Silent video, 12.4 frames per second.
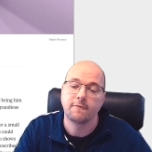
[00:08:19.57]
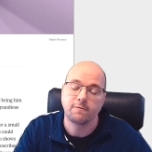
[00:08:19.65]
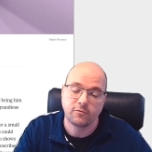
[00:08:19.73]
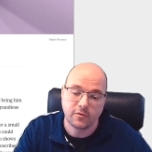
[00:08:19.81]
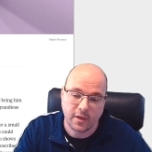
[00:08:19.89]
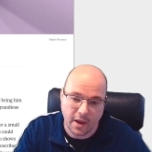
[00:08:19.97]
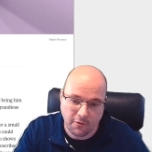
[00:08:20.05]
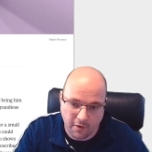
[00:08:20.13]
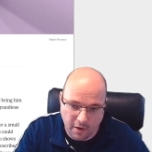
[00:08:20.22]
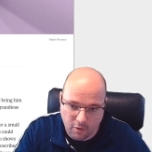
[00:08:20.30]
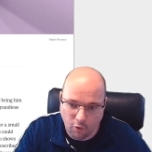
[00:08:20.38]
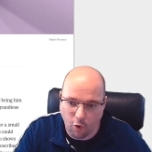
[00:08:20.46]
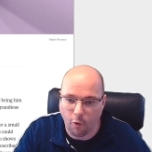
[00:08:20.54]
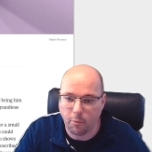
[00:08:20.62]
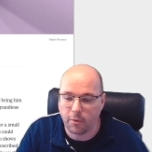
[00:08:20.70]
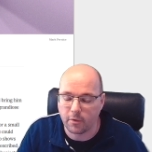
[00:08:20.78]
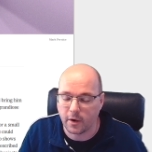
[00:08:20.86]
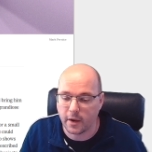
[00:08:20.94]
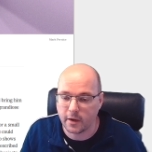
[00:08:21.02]
They will
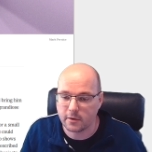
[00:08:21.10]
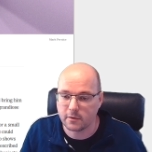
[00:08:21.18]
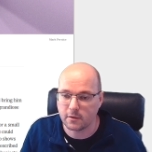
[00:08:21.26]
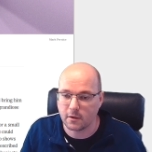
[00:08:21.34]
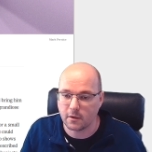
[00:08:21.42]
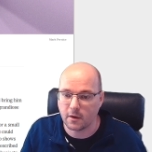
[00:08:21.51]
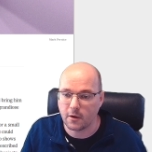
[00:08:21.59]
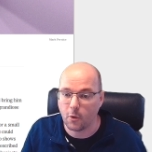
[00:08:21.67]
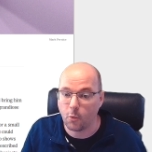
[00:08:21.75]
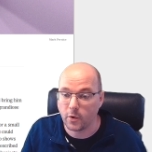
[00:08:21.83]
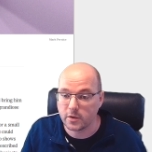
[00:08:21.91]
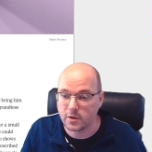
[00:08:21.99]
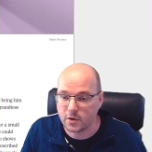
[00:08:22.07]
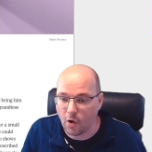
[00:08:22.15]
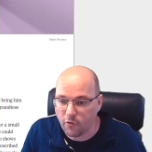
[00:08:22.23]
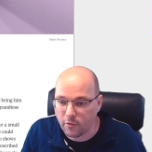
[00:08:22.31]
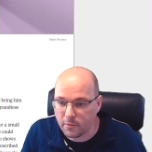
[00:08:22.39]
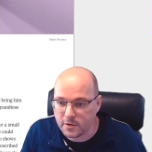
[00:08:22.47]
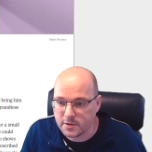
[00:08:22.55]
cooperate with the
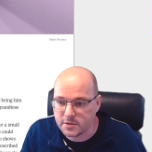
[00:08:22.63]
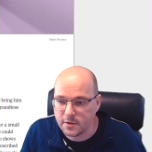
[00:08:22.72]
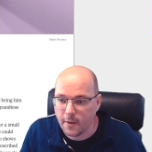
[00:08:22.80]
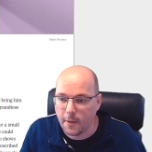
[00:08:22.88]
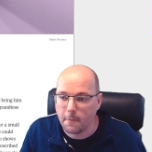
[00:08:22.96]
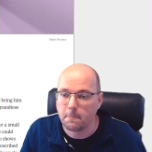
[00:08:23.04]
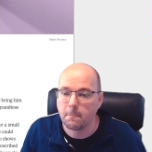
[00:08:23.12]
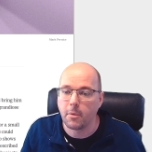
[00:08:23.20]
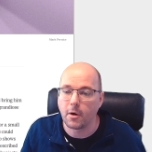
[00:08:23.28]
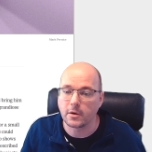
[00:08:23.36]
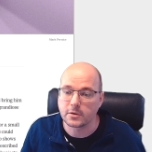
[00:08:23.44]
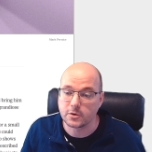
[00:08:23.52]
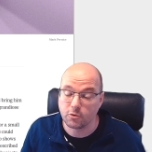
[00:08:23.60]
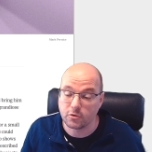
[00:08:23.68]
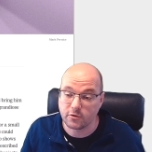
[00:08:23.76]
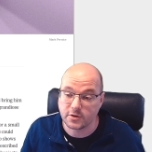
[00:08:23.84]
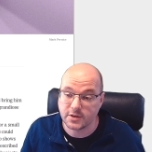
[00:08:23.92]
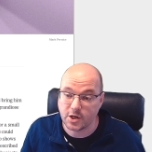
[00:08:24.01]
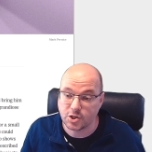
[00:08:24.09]
governments, but your
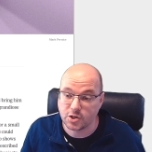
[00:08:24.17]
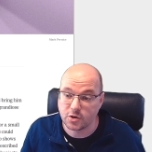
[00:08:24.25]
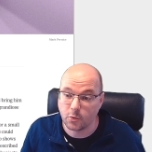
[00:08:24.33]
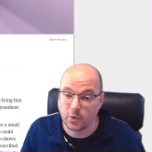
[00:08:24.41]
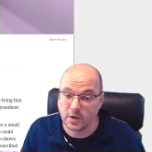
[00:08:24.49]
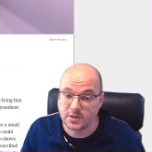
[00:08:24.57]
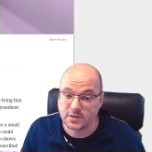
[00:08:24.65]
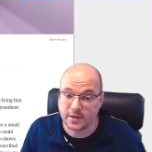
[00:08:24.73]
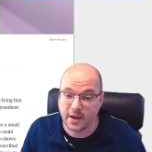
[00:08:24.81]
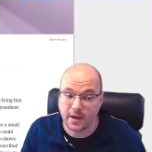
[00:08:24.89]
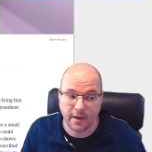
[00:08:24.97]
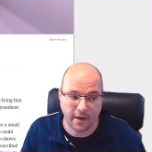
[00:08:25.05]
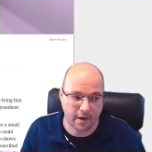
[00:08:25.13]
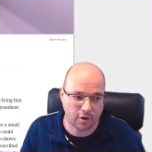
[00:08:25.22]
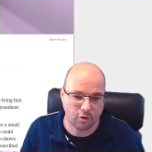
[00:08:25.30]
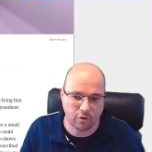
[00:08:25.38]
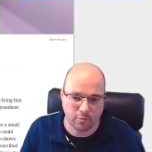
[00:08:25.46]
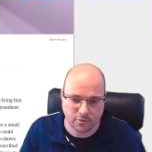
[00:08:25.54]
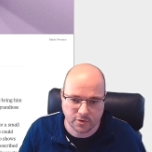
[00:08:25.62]
transaction will stay
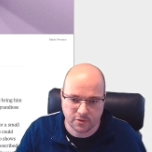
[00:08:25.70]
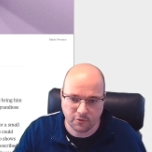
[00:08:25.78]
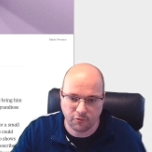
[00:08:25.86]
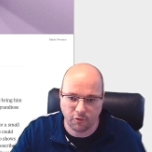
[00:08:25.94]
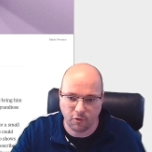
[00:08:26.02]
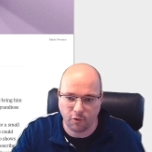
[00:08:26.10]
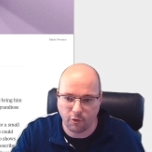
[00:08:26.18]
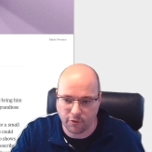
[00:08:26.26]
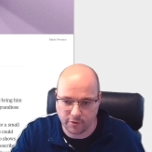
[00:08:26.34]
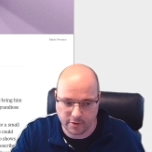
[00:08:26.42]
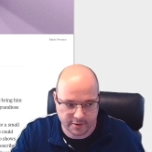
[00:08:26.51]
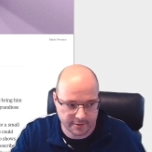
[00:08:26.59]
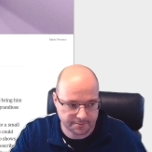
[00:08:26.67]
anonymous for others.